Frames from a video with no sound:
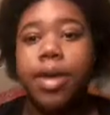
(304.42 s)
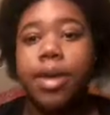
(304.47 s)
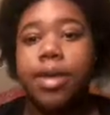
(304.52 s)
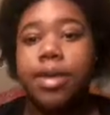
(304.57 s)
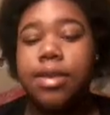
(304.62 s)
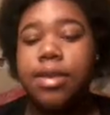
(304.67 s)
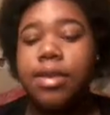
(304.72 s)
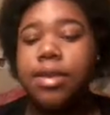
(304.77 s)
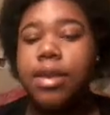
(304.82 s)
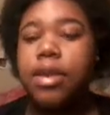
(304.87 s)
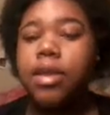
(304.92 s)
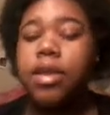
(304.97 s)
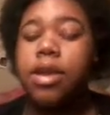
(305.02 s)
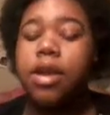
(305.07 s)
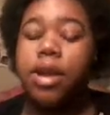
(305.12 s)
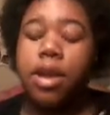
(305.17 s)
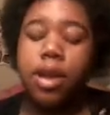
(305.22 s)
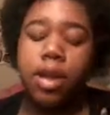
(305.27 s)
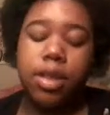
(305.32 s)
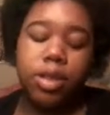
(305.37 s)

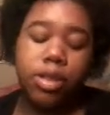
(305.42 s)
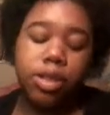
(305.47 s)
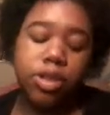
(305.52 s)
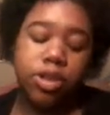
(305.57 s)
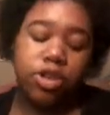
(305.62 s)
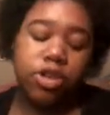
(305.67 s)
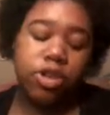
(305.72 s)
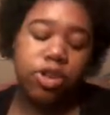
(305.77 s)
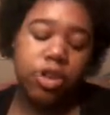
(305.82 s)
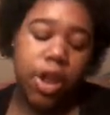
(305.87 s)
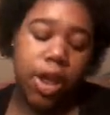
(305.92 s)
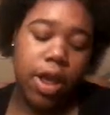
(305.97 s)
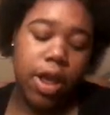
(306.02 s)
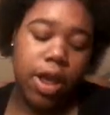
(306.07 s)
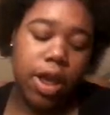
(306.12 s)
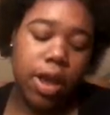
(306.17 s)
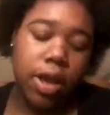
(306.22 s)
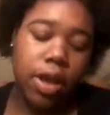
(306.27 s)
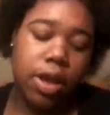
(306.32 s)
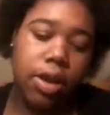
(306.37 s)
concealer in the
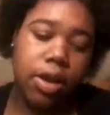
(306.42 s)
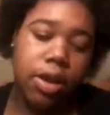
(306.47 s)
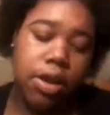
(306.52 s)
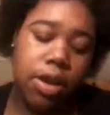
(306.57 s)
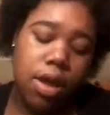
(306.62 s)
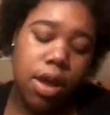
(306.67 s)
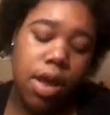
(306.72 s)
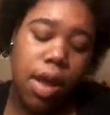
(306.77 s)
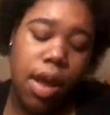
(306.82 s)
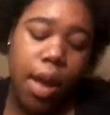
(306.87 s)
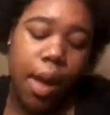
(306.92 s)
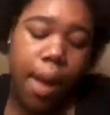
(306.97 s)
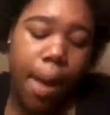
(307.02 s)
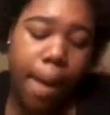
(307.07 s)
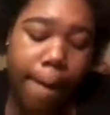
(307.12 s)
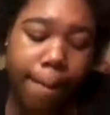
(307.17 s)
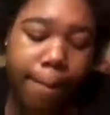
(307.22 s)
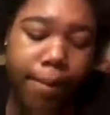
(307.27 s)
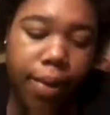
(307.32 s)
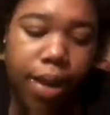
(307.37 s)
shade
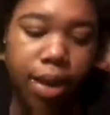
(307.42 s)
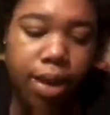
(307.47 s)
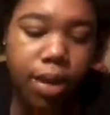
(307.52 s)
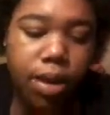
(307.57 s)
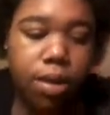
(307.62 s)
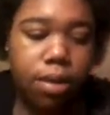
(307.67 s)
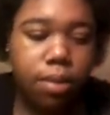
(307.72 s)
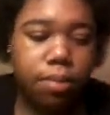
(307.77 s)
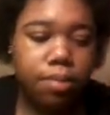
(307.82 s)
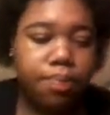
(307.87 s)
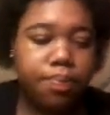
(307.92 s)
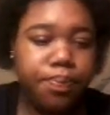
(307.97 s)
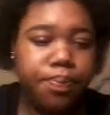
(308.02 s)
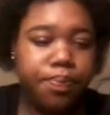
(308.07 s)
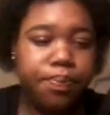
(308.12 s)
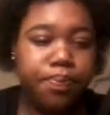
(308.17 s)
medium.